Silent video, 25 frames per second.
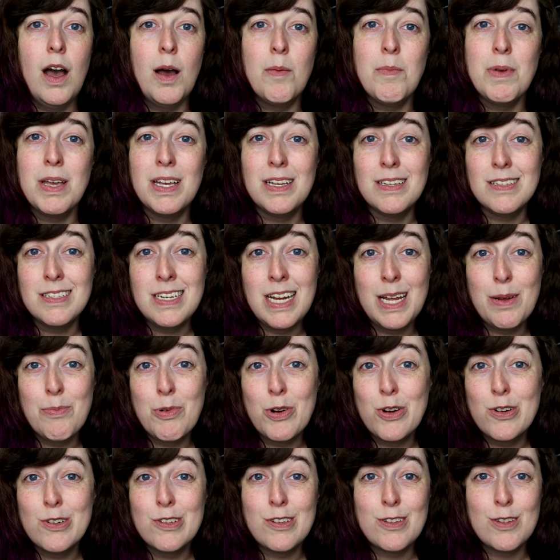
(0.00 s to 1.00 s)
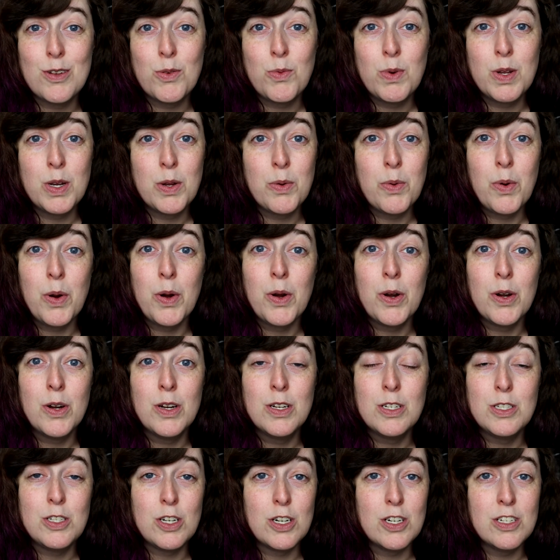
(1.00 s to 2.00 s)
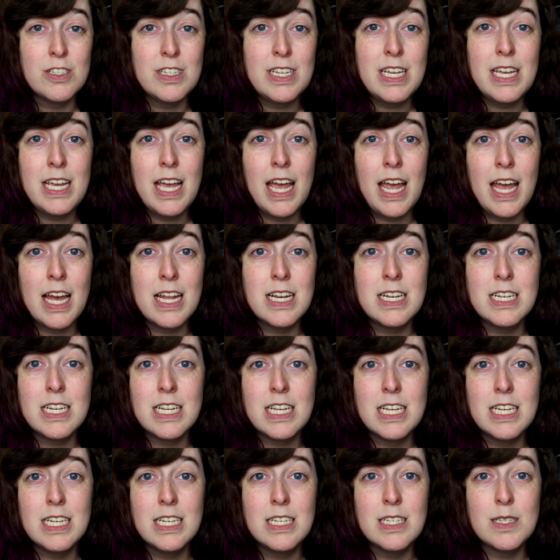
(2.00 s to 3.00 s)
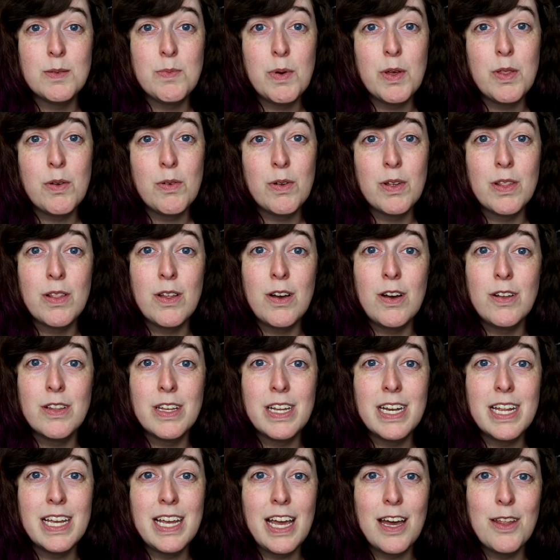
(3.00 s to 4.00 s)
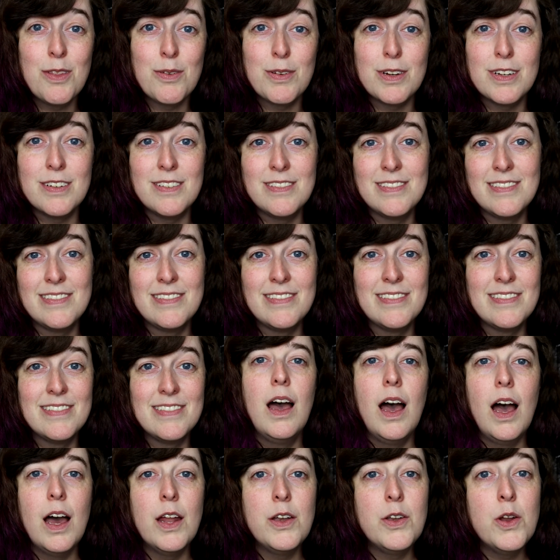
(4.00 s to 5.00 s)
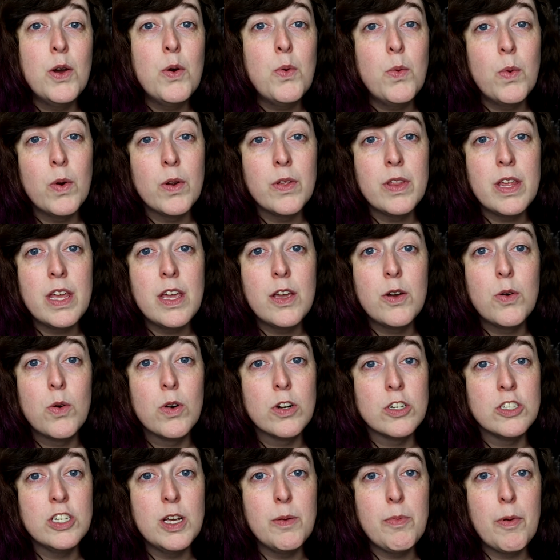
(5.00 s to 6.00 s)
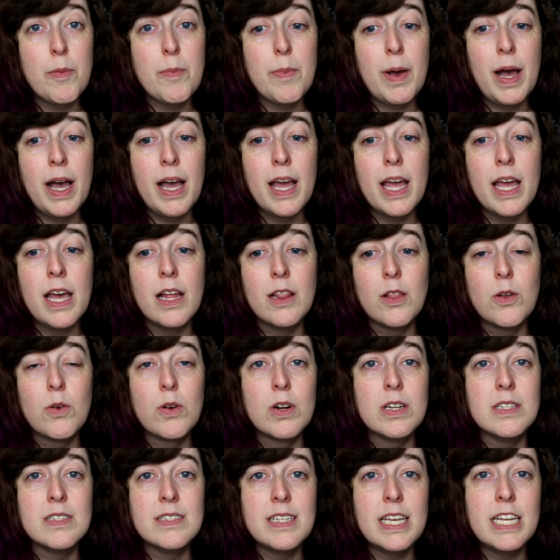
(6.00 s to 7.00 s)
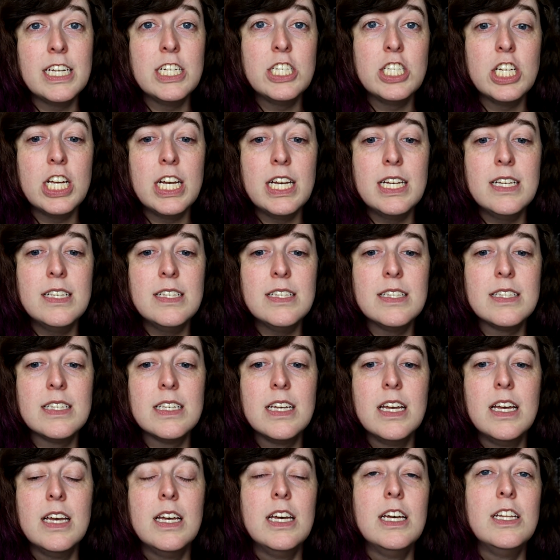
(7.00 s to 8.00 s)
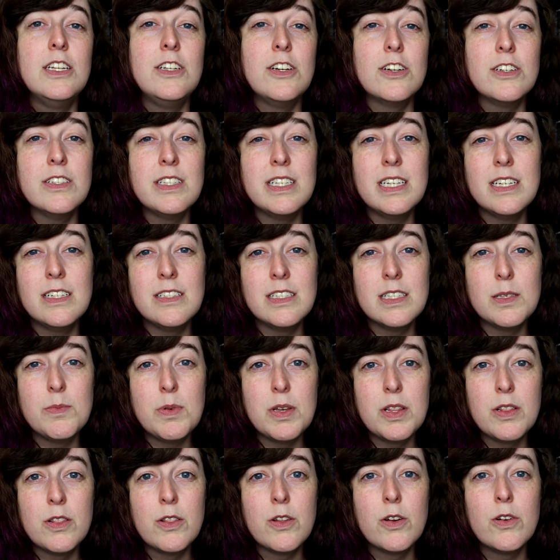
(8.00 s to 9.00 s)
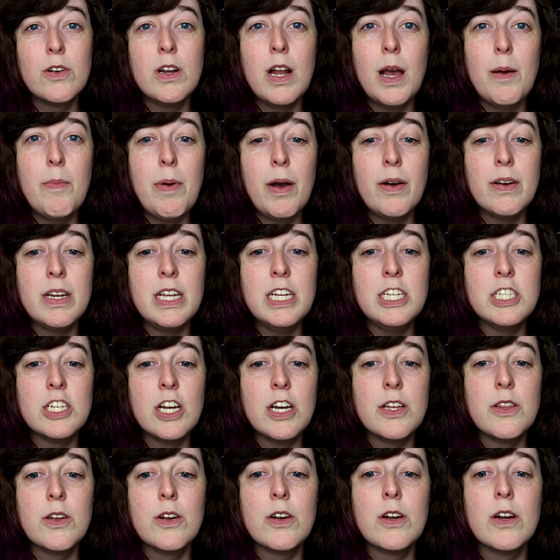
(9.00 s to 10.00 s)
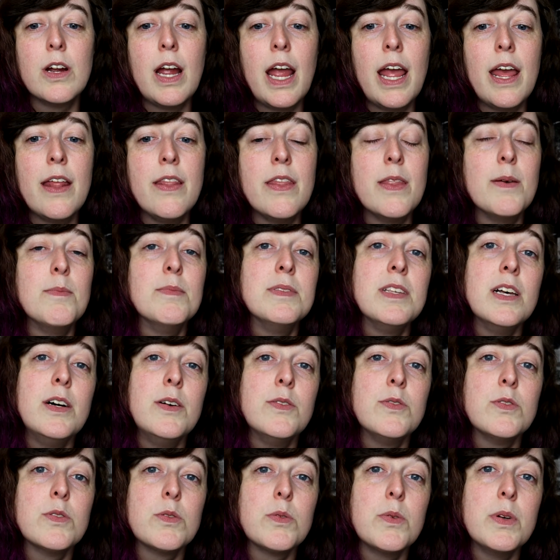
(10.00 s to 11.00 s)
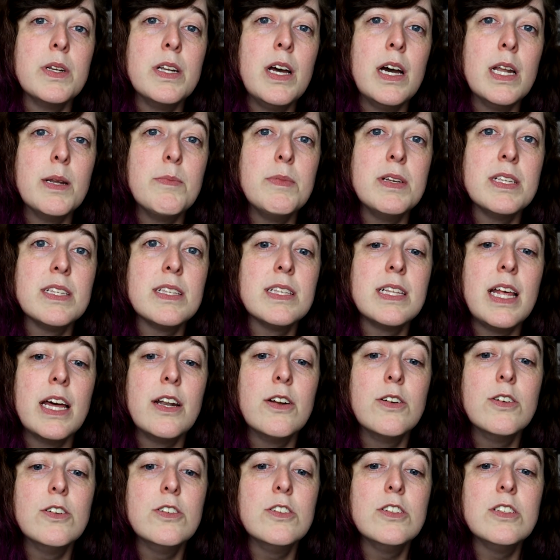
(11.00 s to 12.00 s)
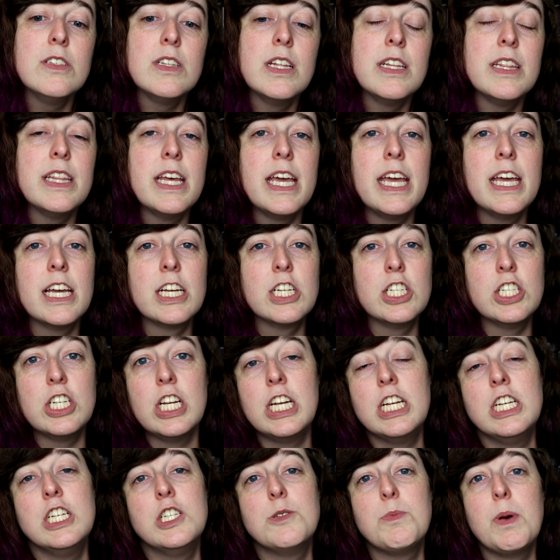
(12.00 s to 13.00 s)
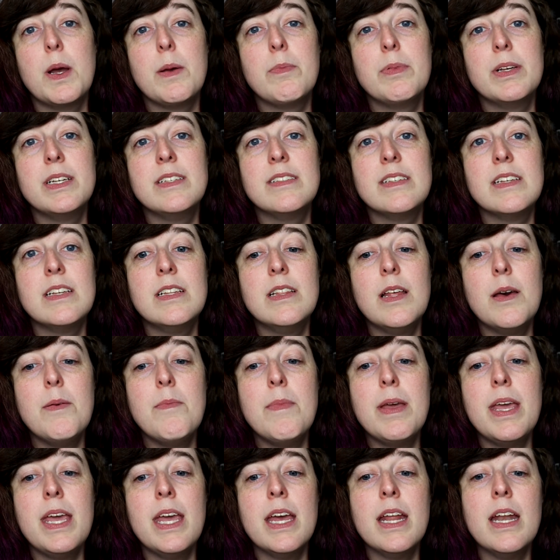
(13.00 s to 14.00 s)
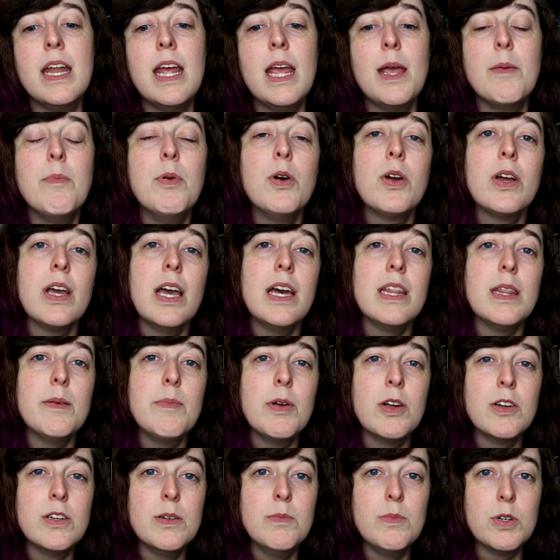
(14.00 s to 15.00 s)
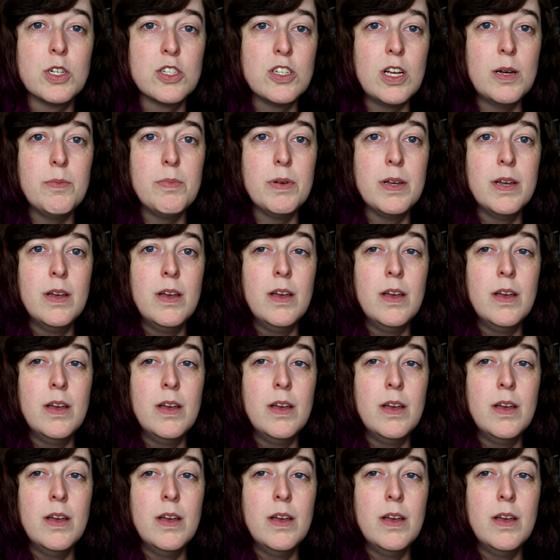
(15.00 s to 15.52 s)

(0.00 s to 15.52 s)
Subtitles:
his neighbors, the widower Darcy, and his mother-in-law, Lady Catherine. A noteworthy courtship by Laura Sanchez. Darcy and Elizabeth learn about each other and themselves through anonymous letters that they exchange by placing them in a book at the Meryton bookshop.